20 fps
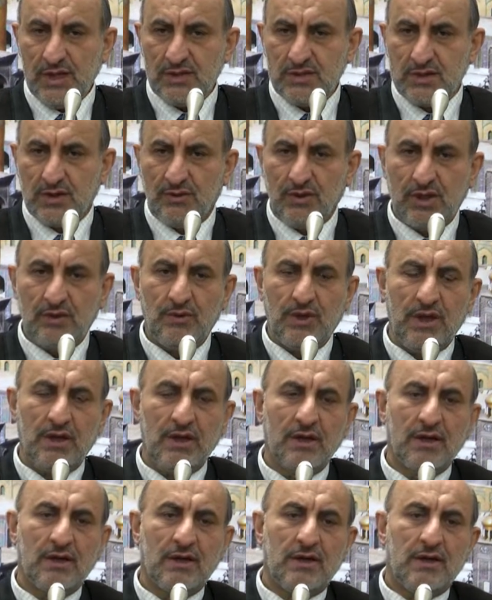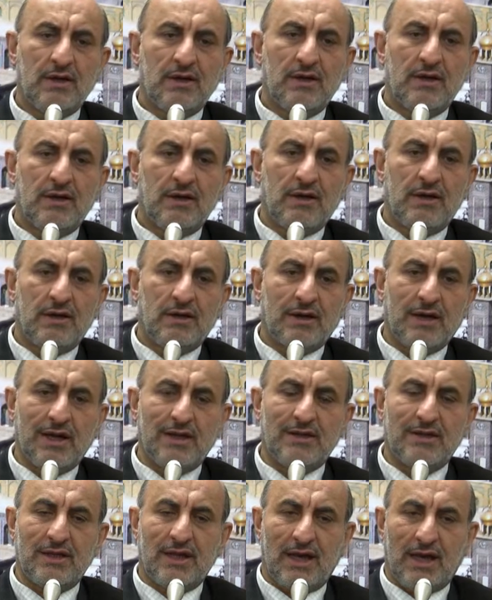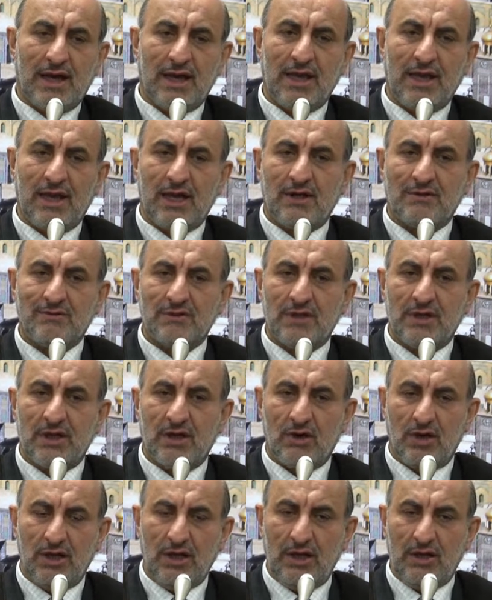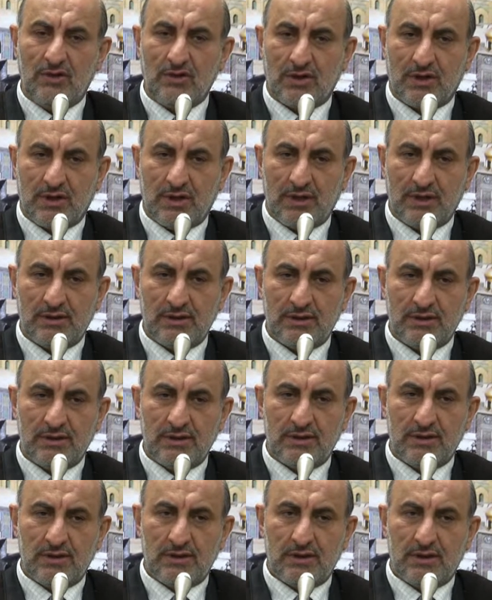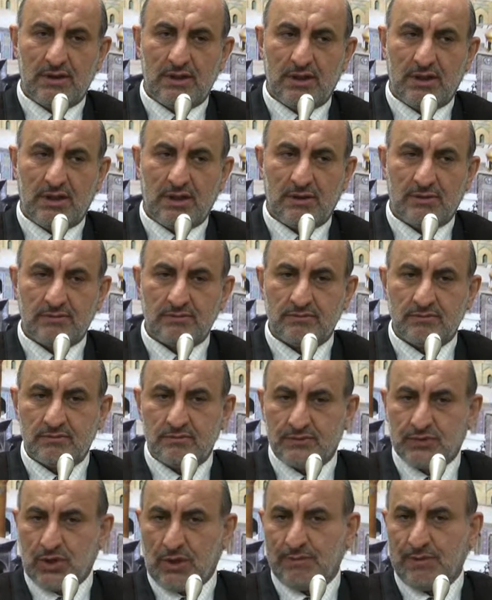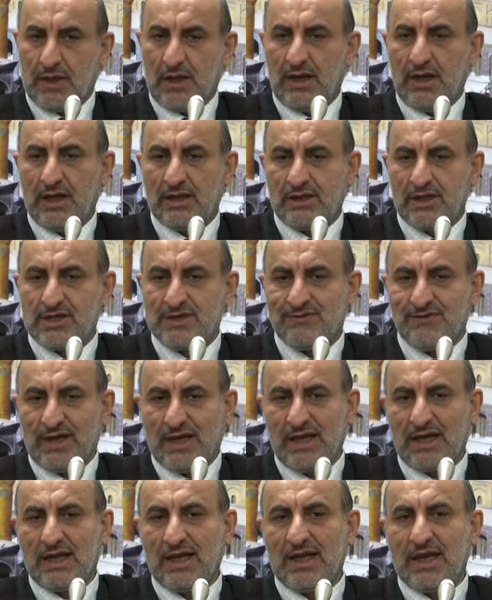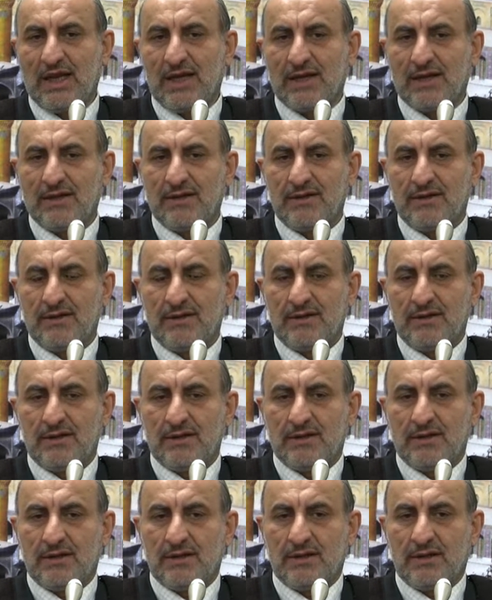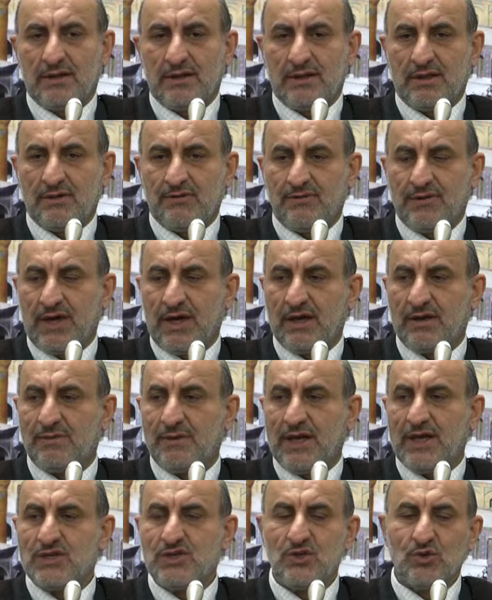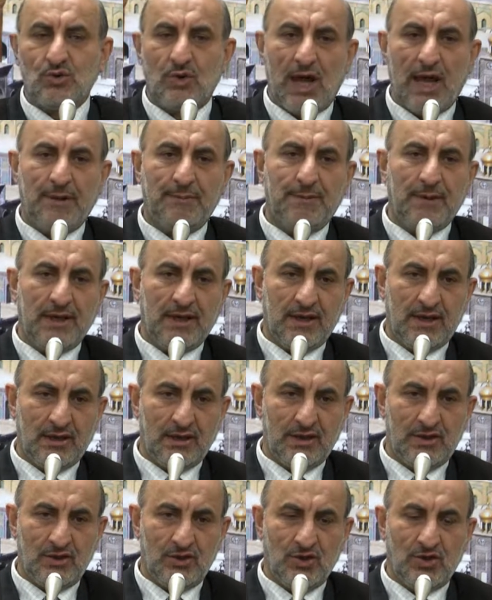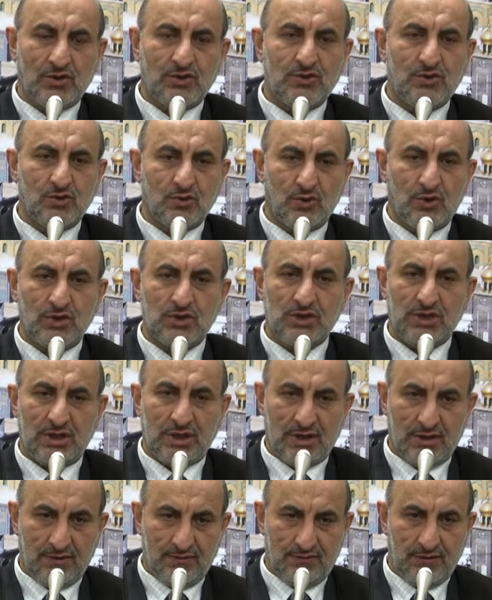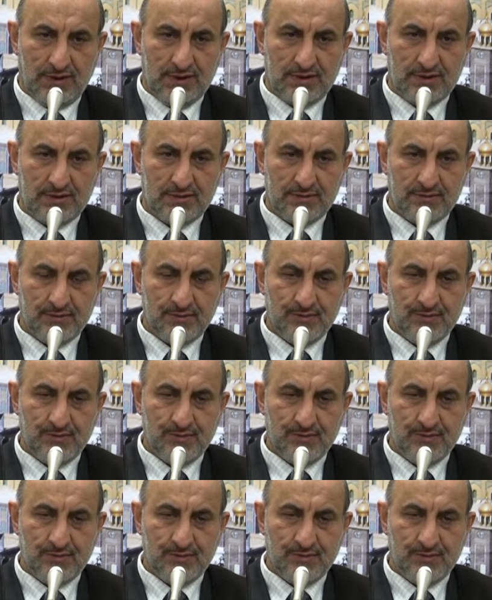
So when we read the ayah of the Holy Quran, properly, it is very clear the verb is wiping, not washing the feet.